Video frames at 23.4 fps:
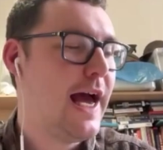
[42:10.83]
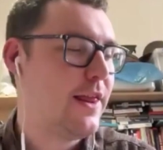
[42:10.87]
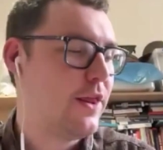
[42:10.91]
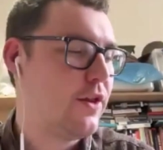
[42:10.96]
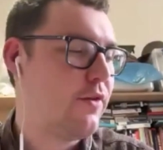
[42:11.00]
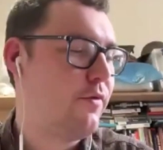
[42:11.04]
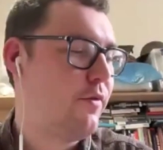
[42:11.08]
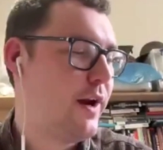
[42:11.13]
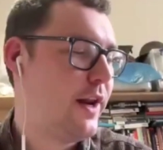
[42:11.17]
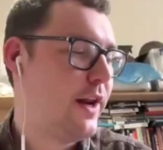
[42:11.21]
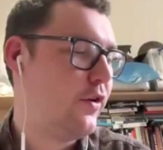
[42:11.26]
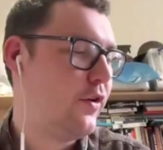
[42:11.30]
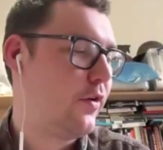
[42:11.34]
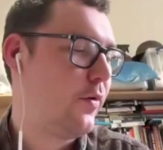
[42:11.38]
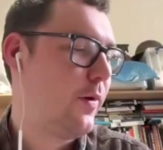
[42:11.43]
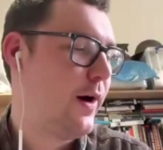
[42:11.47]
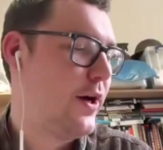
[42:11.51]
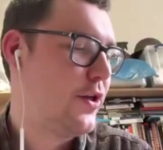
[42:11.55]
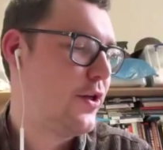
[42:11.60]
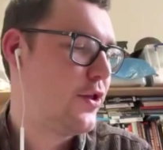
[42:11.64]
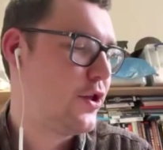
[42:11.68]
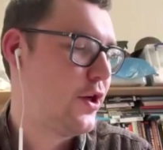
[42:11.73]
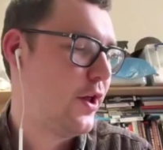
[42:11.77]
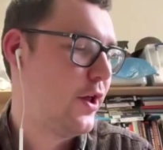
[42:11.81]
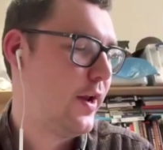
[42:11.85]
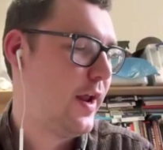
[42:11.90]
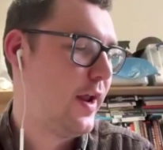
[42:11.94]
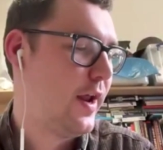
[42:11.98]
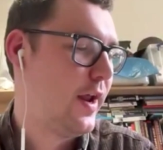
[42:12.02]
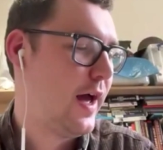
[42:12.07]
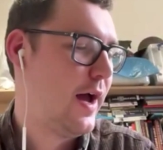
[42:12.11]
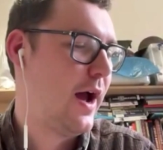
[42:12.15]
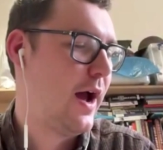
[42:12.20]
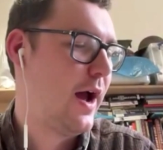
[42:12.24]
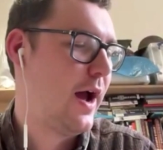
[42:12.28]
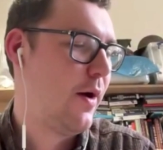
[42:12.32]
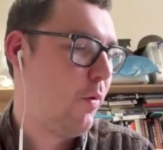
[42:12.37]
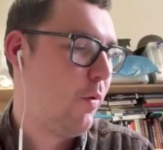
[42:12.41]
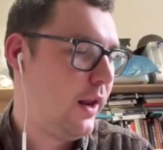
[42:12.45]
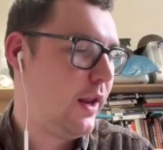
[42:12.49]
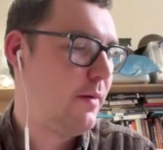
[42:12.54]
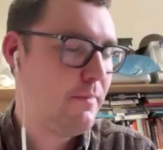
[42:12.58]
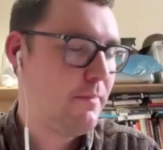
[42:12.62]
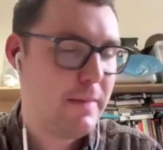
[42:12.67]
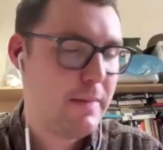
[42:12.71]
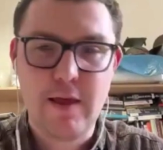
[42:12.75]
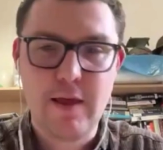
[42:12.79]
Yeah, it's a really good question. I
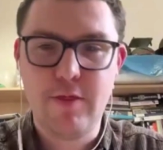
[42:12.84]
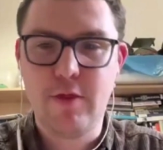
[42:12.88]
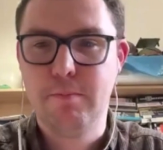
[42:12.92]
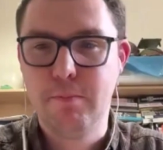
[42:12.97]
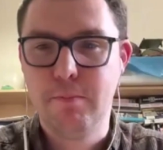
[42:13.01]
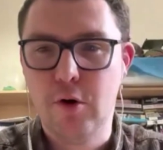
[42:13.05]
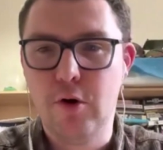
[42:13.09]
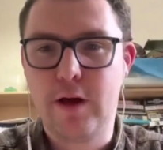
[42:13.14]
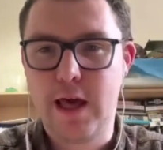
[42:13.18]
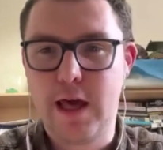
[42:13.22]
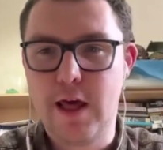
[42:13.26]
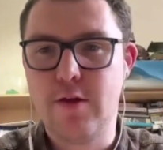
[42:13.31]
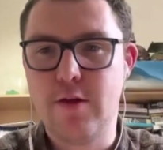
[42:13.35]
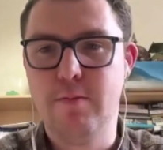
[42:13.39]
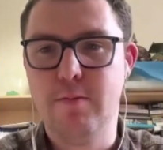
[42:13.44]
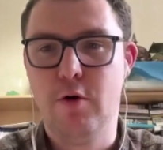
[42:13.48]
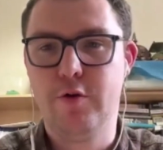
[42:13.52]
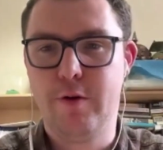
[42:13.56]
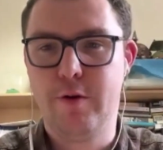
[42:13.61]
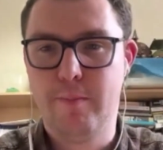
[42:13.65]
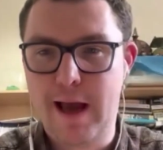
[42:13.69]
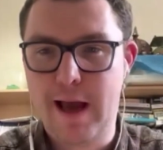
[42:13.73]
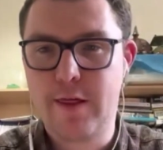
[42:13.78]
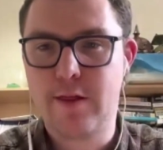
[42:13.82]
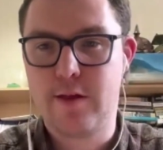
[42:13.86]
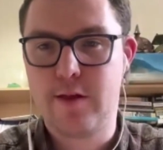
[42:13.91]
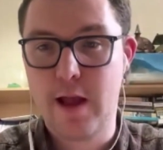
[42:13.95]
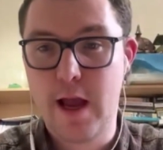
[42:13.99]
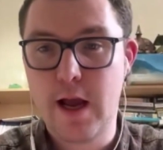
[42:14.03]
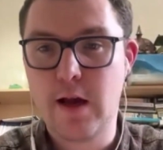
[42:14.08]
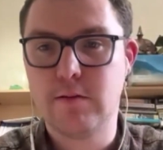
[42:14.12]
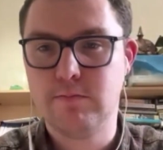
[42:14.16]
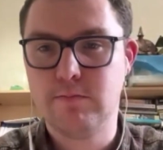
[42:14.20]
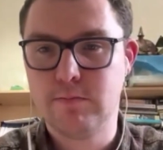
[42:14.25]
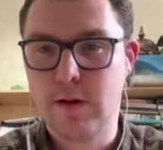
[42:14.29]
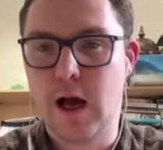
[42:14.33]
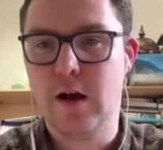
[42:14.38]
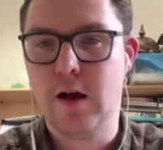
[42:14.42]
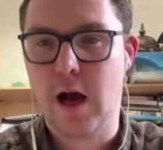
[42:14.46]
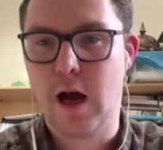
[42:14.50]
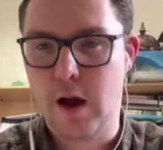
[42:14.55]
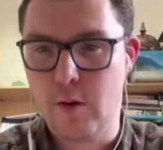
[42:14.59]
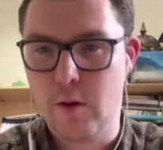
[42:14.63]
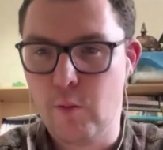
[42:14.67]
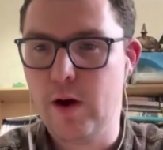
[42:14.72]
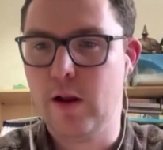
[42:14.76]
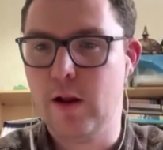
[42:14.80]
will admit the book is more domestic.
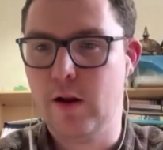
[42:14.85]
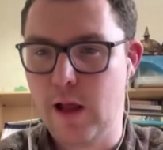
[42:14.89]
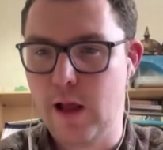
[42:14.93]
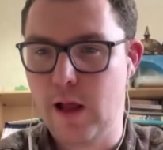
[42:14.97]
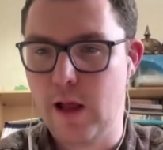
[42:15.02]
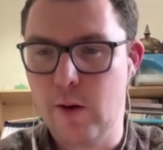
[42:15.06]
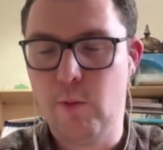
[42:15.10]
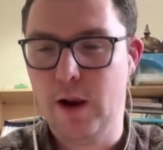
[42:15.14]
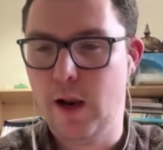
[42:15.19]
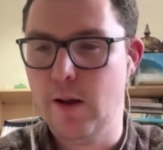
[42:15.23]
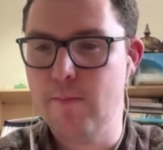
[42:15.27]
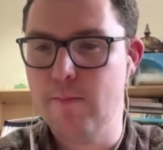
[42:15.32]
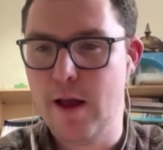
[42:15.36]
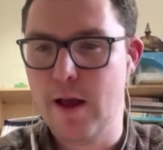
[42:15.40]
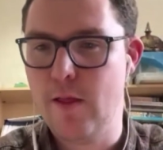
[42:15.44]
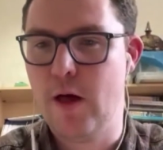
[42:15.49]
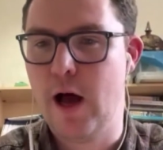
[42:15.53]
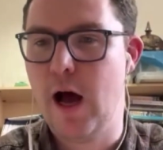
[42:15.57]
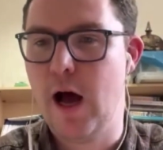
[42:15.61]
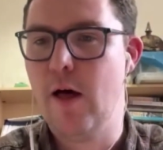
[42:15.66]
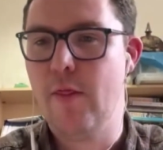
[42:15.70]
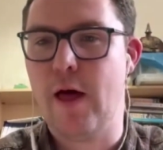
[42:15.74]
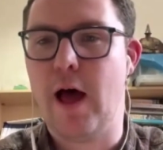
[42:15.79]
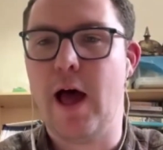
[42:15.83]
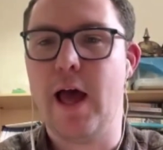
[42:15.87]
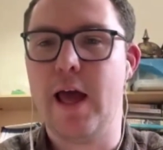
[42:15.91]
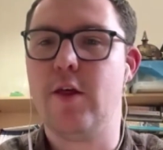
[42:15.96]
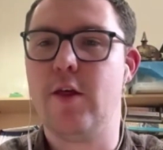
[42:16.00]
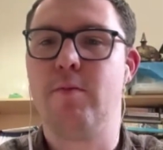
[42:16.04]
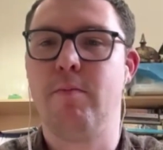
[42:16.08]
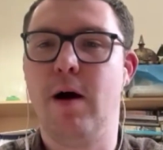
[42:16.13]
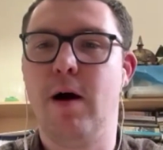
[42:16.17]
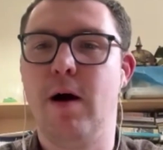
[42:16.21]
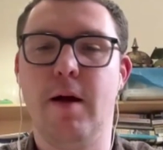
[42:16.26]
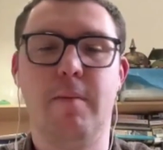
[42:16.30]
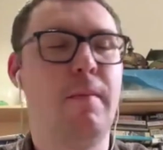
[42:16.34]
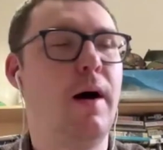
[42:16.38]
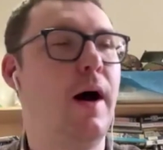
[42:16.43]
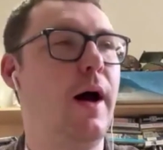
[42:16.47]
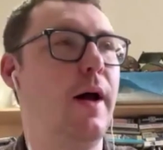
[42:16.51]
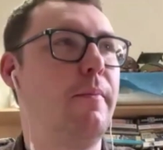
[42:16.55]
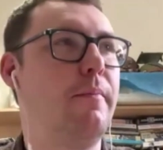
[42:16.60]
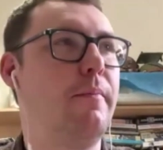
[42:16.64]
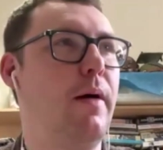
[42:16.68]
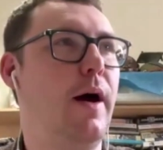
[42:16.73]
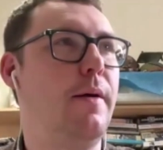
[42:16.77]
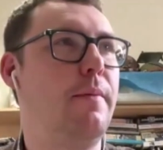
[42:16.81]
I will admit that is
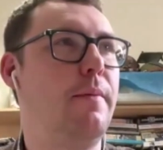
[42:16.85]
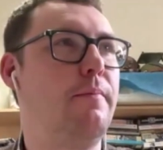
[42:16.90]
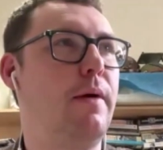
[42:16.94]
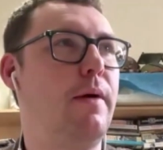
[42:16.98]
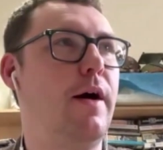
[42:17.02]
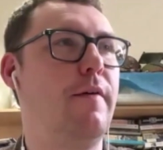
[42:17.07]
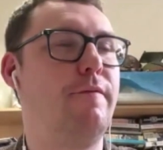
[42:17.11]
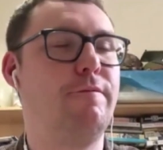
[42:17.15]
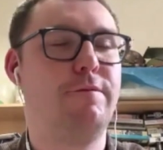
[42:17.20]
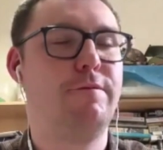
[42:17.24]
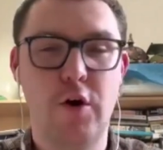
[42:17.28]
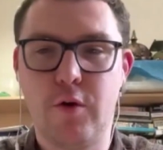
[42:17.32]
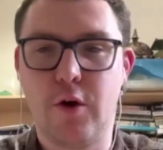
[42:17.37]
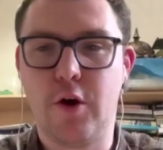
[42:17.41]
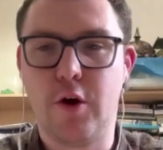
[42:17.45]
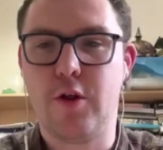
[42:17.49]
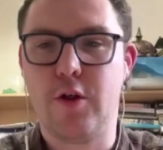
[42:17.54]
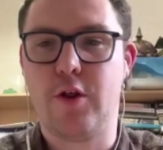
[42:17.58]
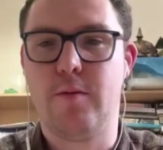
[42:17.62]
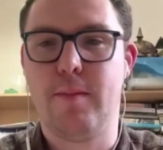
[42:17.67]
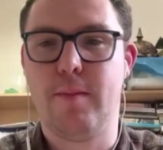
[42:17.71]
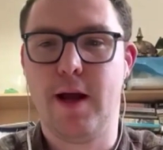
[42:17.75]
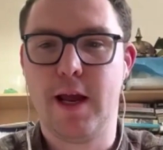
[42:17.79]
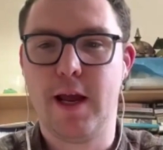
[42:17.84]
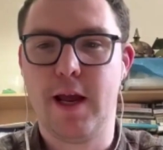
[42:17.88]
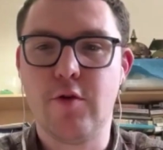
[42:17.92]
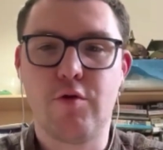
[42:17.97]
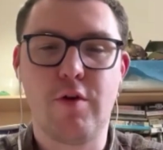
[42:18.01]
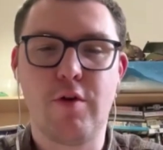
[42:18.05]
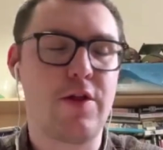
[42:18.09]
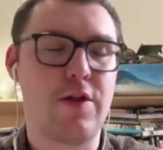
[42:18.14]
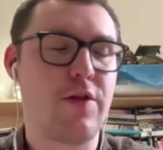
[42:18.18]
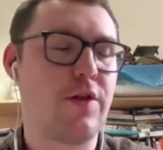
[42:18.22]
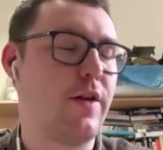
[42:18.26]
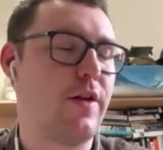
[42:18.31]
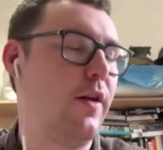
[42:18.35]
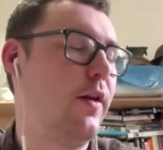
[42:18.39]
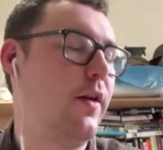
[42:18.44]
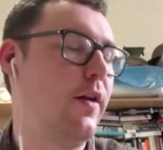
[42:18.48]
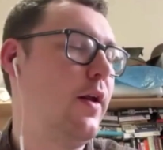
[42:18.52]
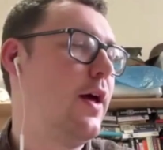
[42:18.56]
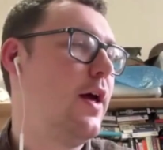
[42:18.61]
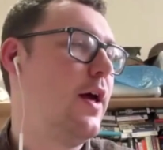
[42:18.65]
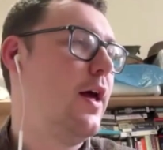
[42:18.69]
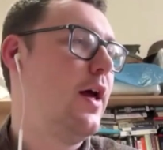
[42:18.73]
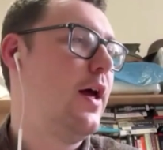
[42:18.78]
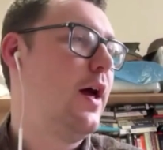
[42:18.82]
my focus and my interest
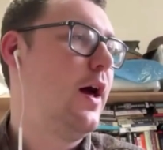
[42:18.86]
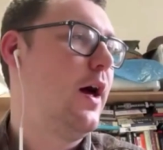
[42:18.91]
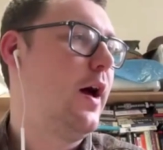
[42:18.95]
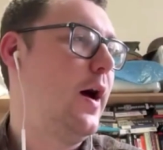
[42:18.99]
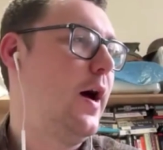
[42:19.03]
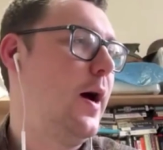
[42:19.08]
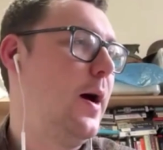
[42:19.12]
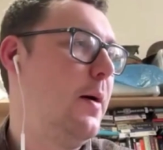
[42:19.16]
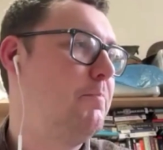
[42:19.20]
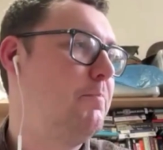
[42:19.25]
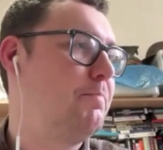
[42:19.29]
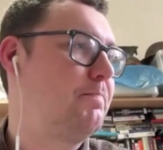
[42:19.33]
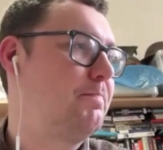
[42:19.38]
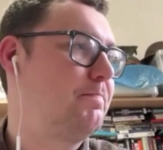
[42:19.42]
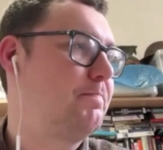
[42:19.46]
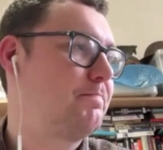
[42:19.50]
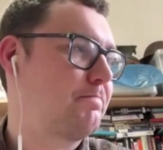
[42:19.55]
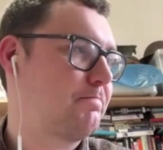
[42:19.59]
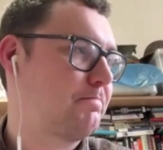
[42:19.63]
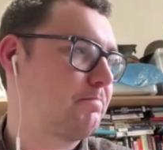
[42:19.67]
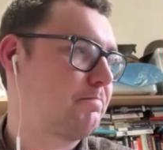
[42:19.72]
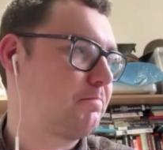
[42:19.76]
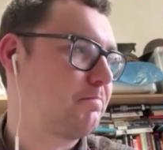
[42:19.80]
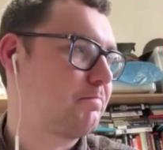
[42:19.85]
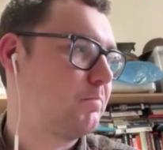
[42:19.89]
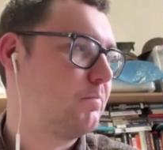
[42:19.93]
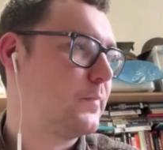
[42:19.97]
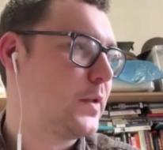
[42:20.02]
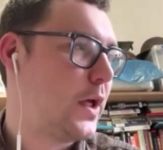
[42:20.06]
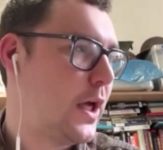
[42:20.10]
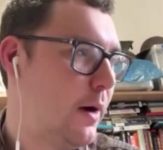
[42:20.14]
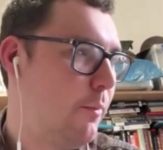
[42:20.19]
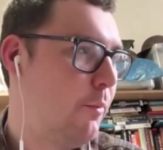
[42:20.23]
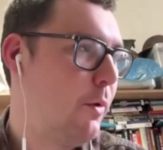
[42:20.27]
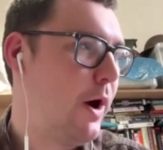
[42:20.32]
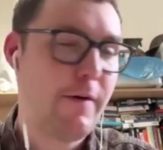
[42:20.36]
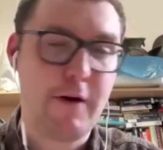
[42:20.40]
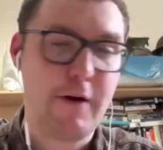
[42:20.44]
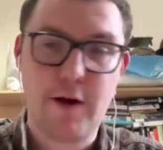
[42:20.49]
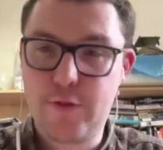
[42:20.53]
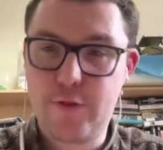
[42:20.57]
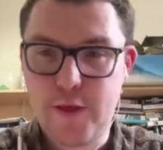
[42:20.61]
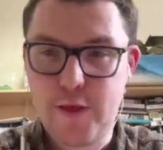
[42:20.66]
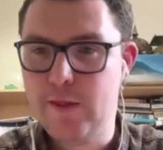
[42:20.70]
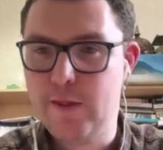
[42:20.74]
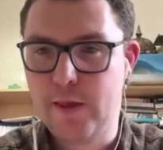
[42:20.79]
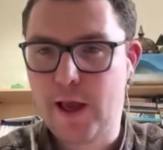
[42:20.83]
um and where
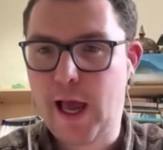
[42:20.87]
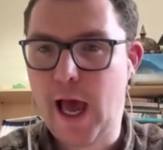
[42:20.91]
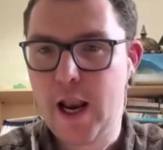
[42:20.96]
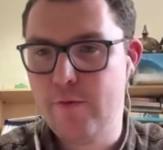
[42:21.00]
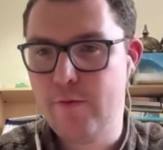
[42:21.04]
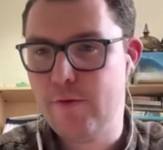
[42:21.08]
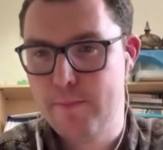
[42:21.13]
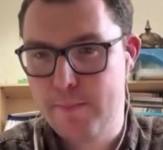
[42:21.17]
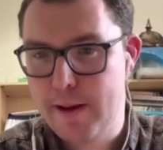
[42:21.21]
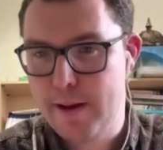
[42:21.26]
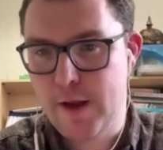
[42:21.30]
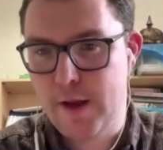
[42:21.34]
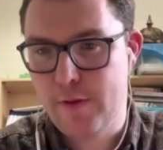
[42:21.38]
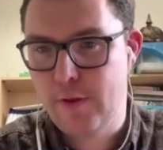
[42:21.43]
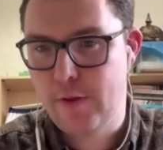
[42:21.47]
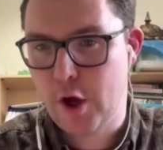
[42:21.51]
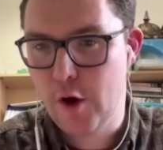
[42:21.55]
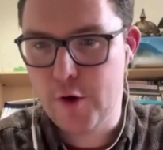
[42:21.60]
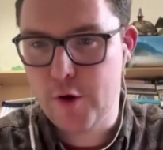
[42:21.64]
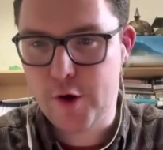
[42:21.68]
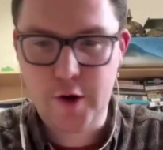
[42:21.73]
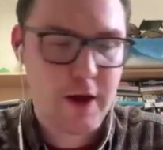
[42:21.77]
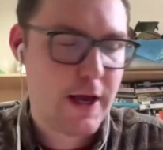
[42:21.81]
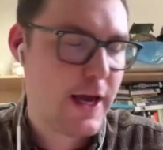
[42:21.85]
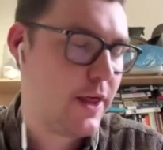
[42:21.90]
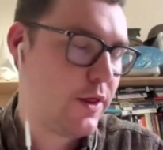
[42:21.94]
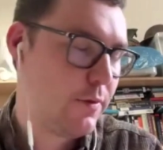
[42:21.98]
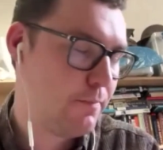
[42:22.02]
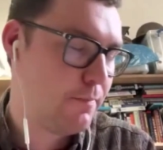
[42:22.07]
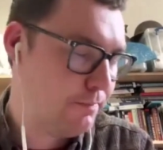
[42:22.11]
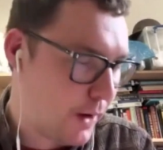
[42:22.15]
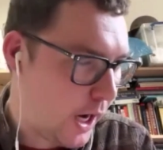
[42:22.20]
I think the kind of the meat of the coconut is.